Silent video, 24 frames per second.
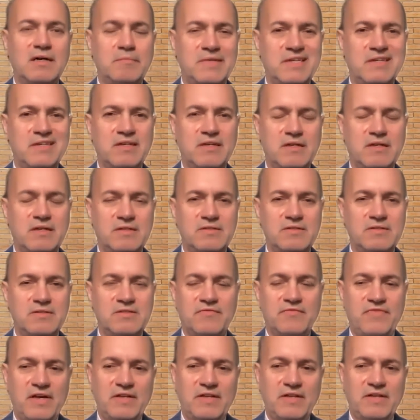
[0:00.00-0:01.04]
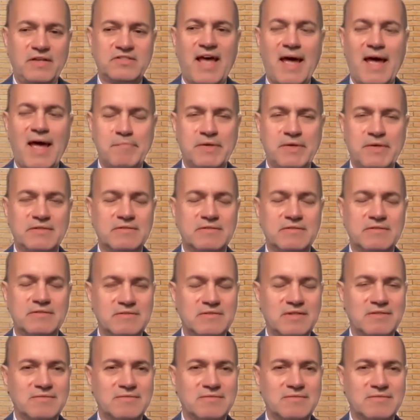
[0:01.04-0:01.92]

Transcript: because events happen,